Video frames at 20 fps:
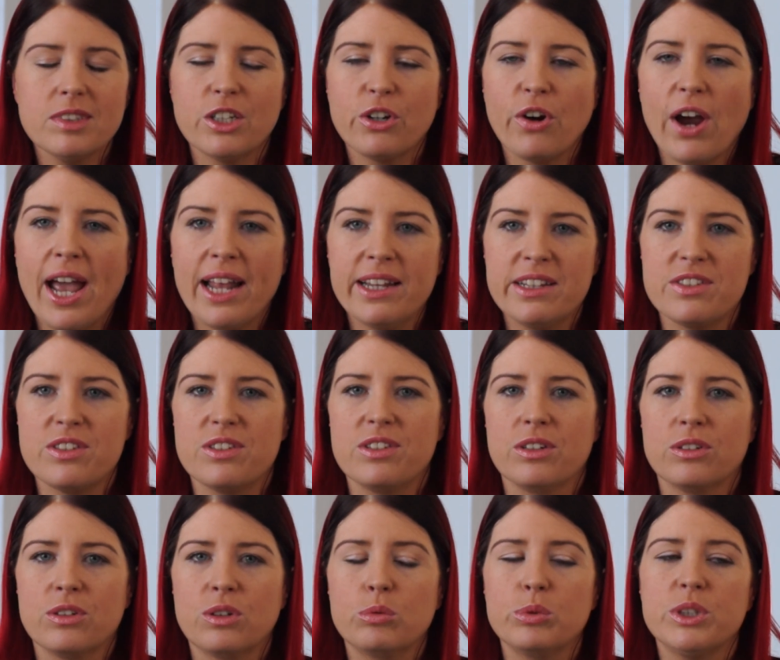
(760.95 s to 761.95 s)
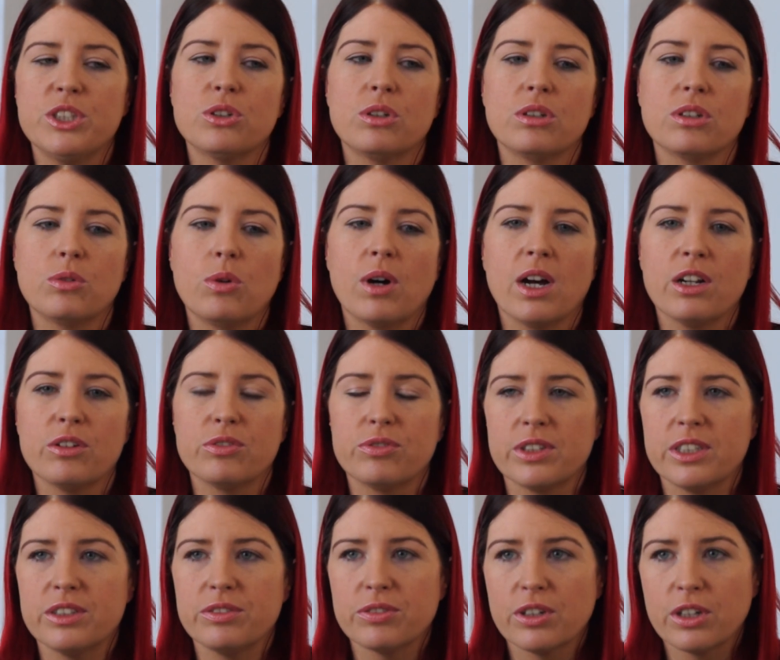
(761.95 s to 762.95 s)
grants, you know, we don't
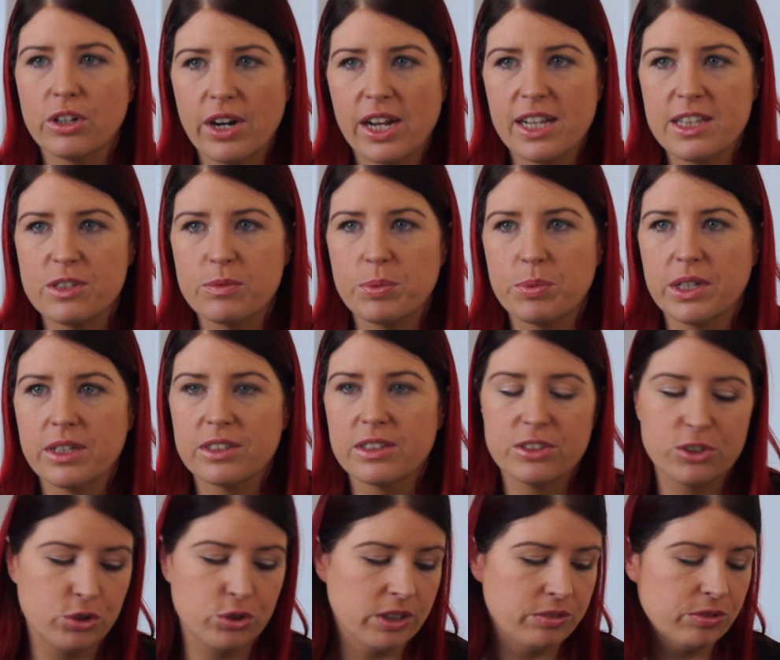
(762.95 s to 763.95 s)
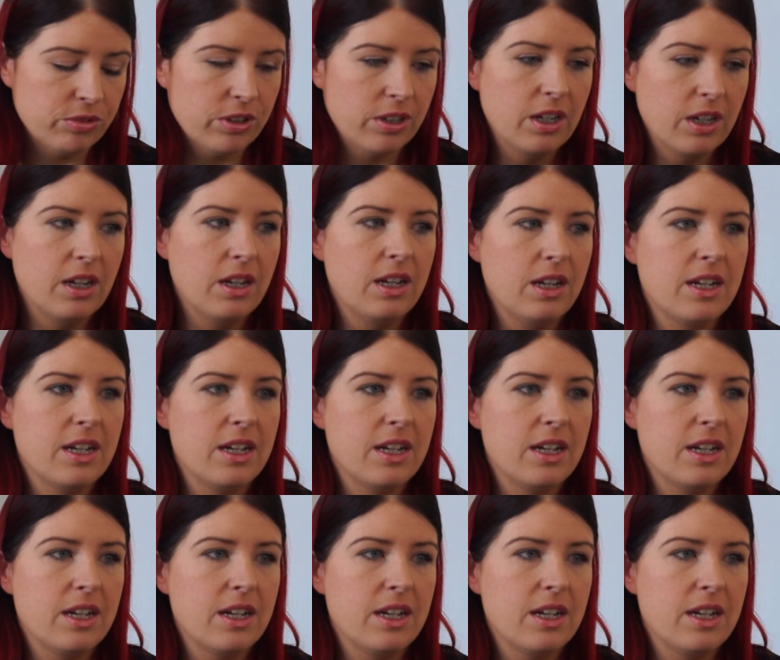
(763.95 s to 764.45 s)
qualify for grants because Trevor